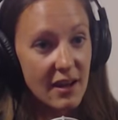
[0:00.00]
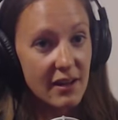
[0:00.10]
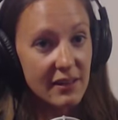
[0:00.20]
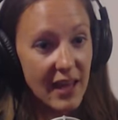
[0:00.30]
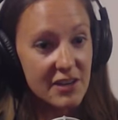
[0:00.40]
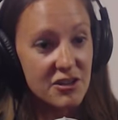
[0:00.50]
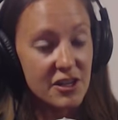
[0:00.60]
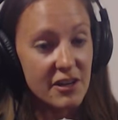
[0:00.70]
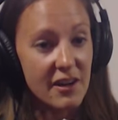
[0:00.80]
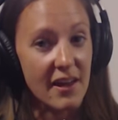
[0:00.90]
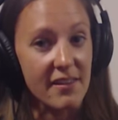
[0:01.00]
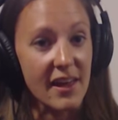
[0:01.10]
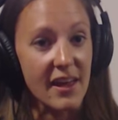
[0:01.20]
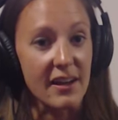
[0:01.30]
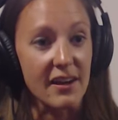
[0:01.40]
uh, last year, and
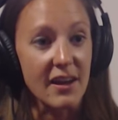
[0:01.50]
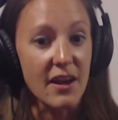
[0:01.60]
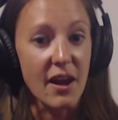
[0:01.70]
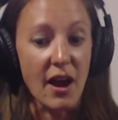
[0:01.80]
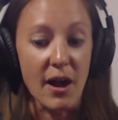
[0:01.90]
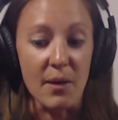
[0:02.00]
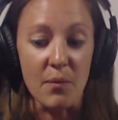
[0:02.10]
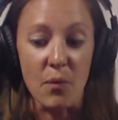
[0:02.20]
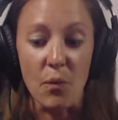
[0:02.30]
then um,